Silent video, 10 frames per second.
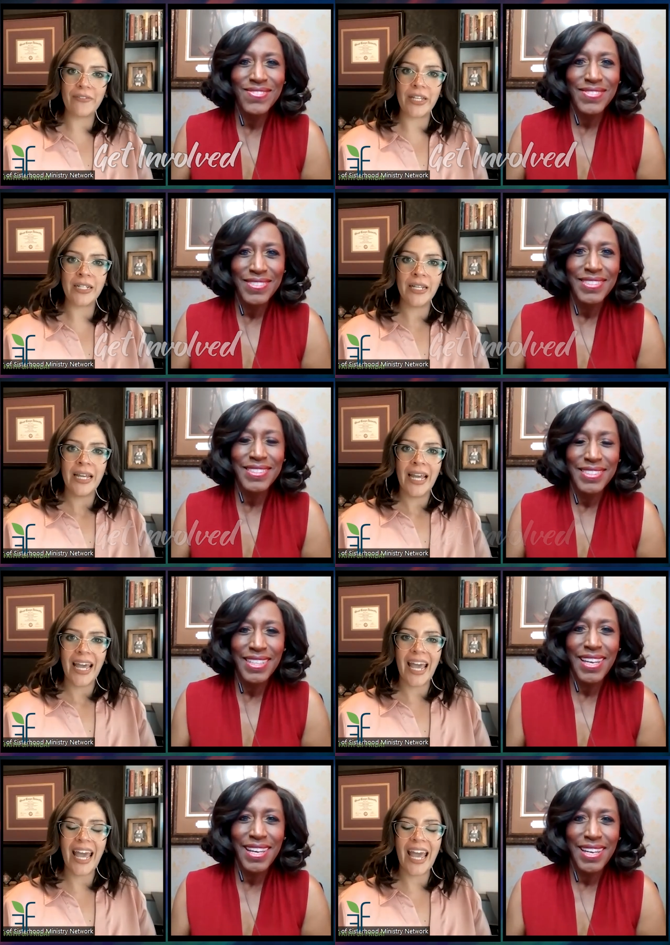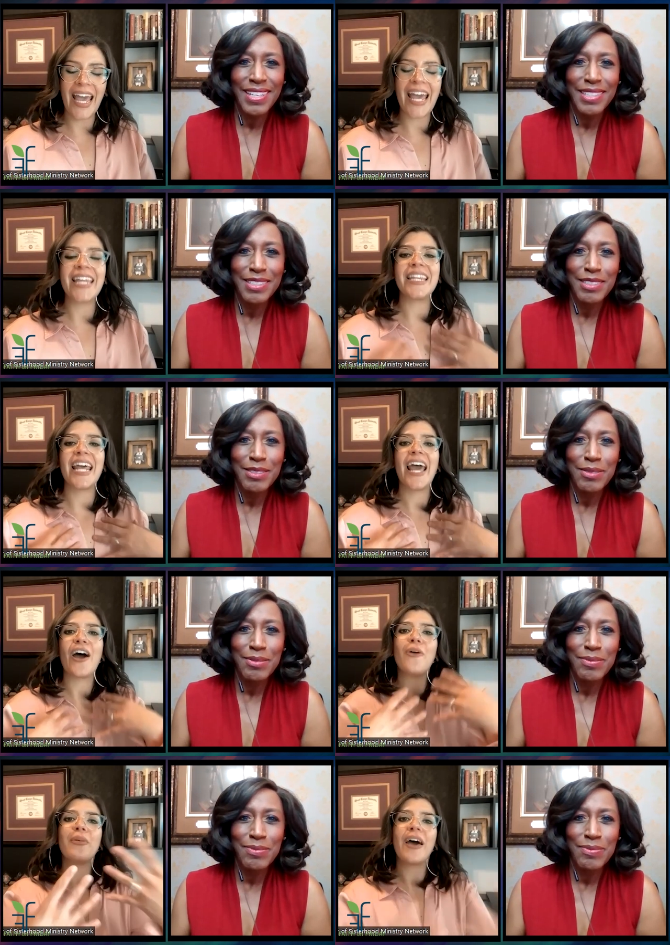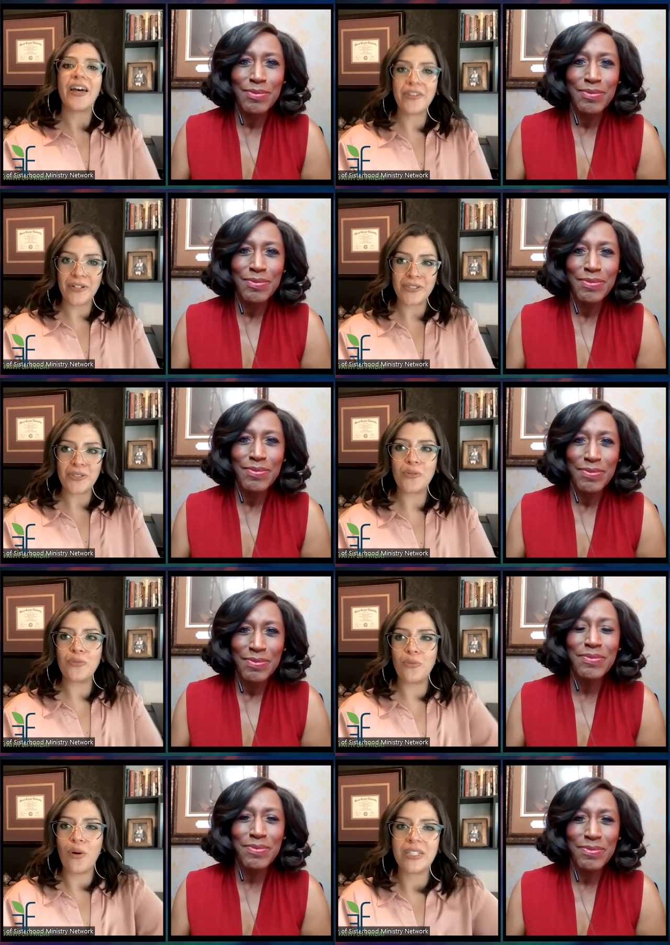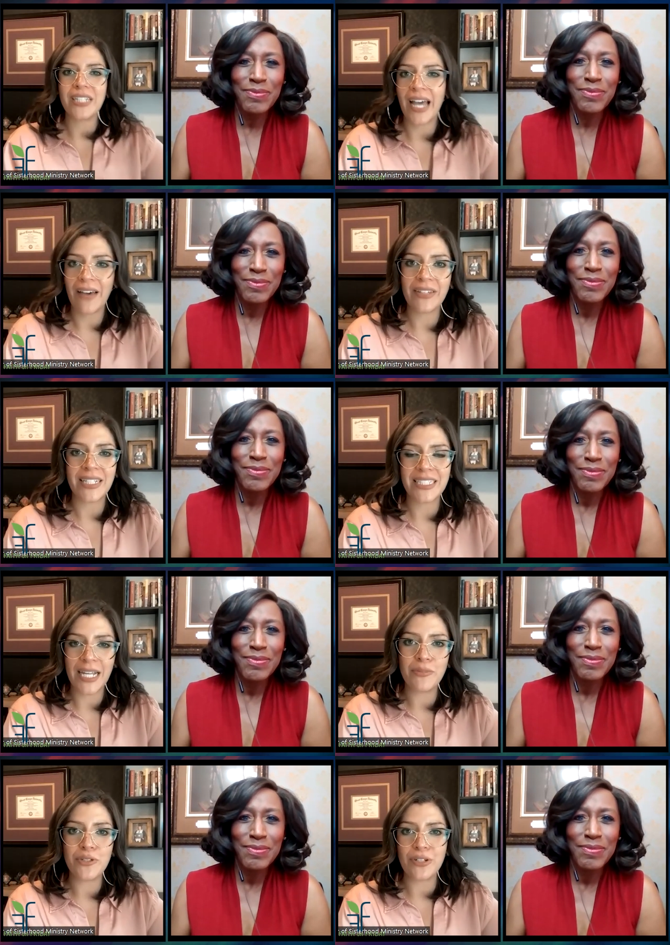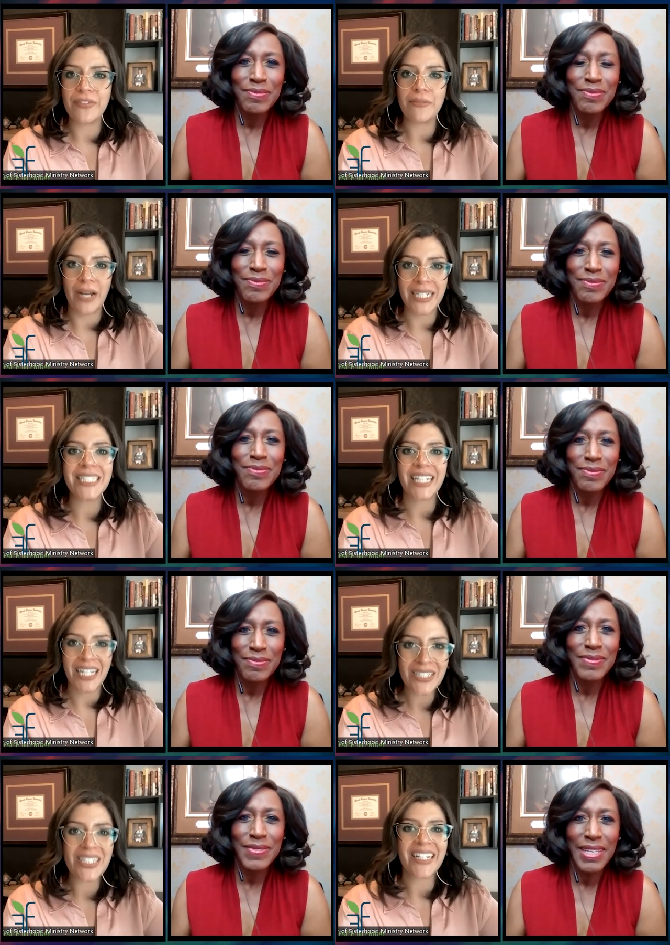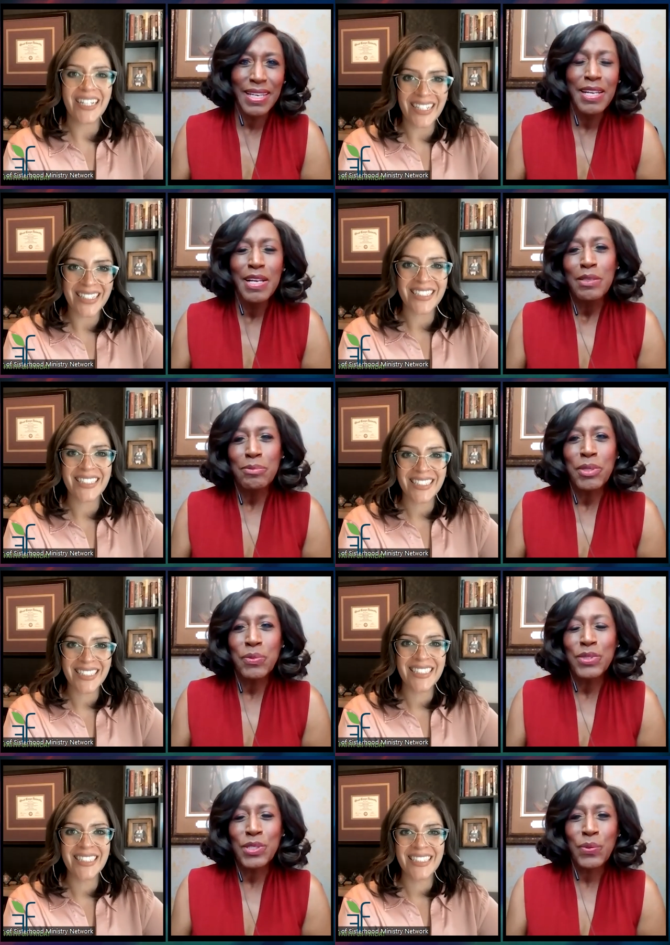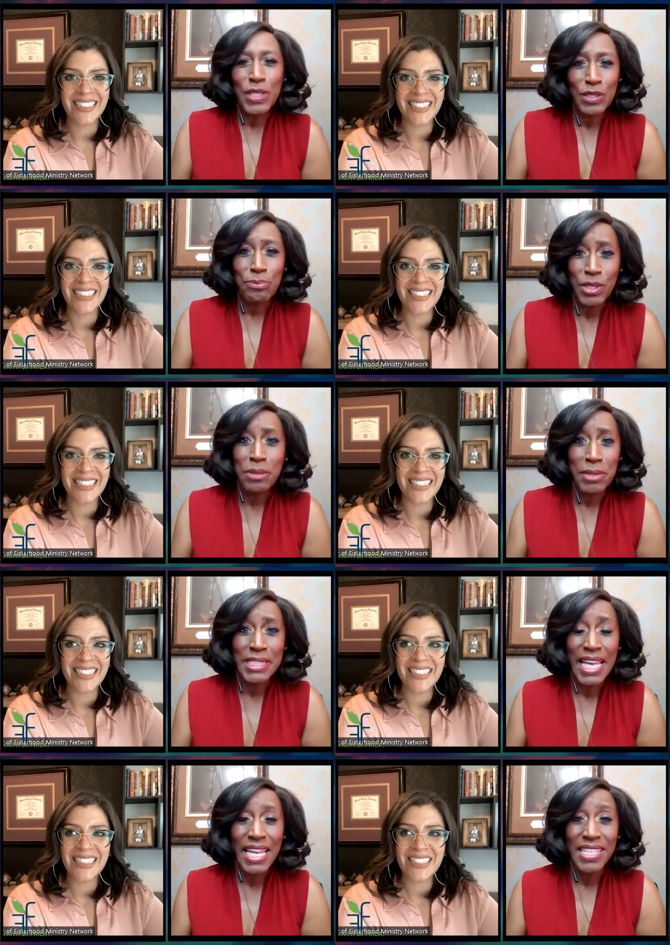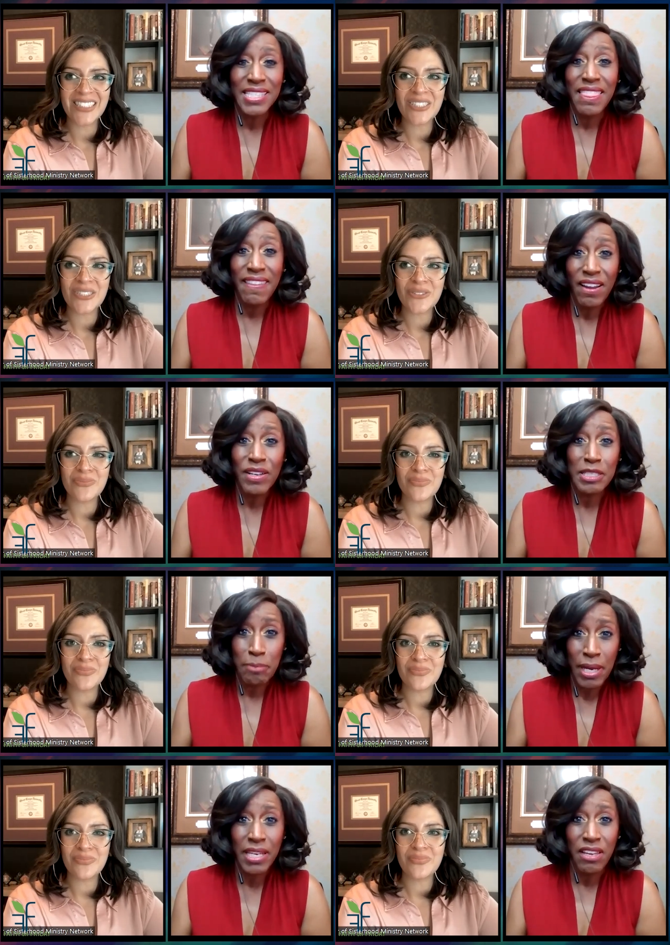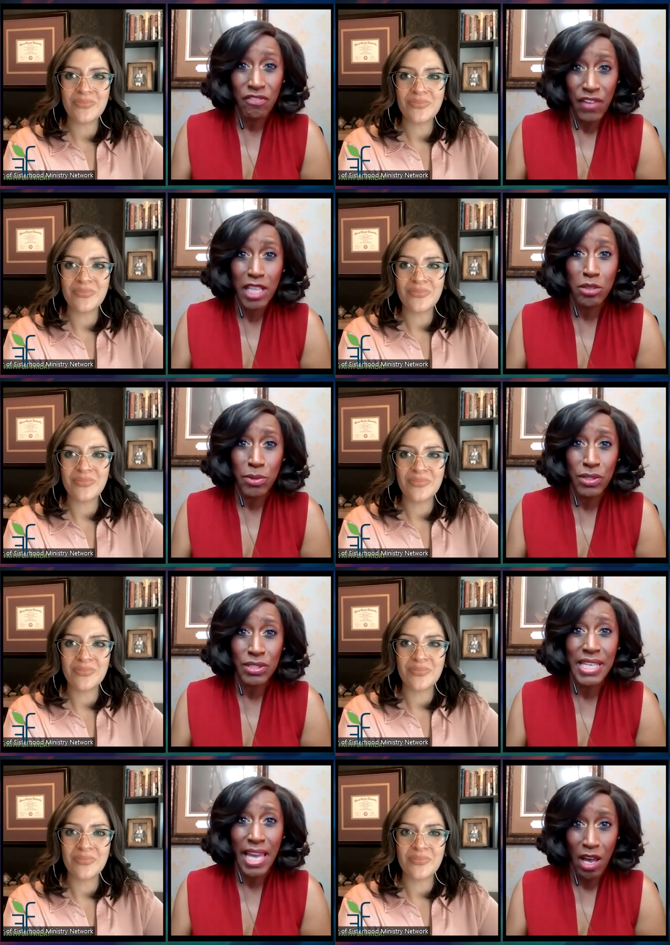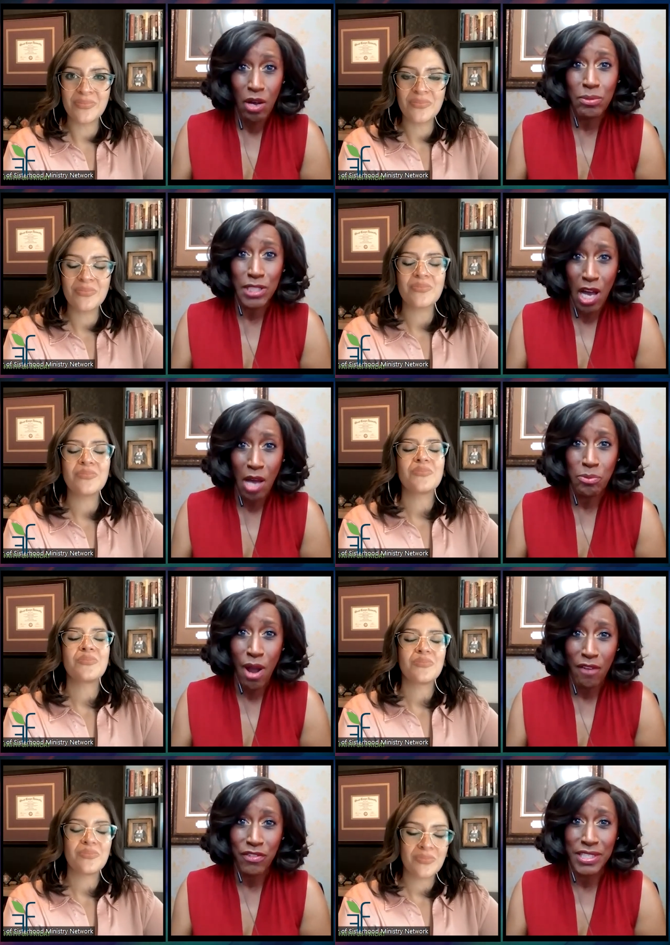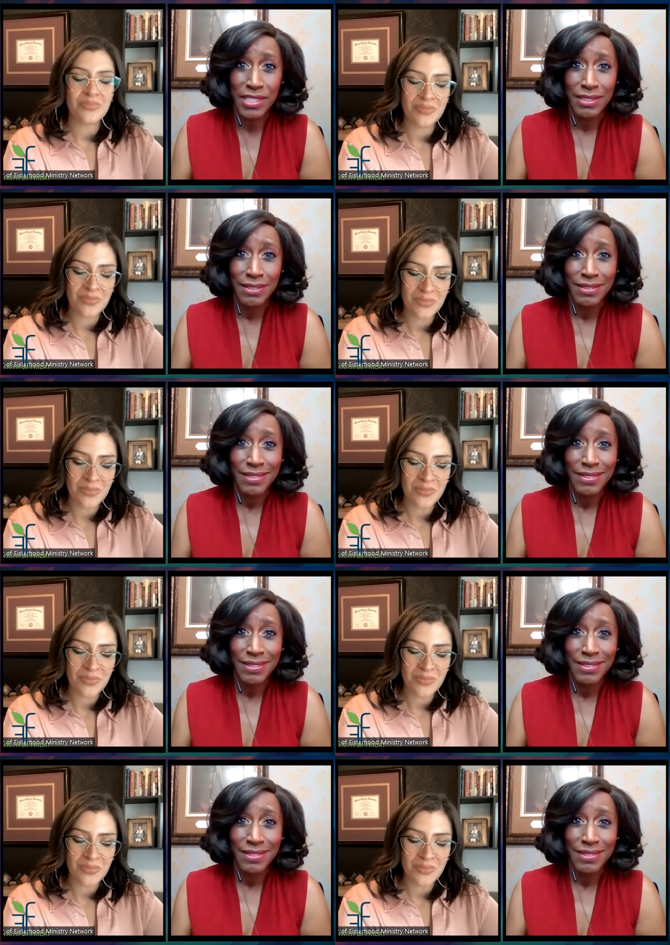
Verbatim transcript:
Speaker 1: of it yeah and help others who want mm-hmm. to have that same driven mindset yeah. yeah. Mm.
Speaker 2: but so what you're pretty much saying is there is money available to help nonprofits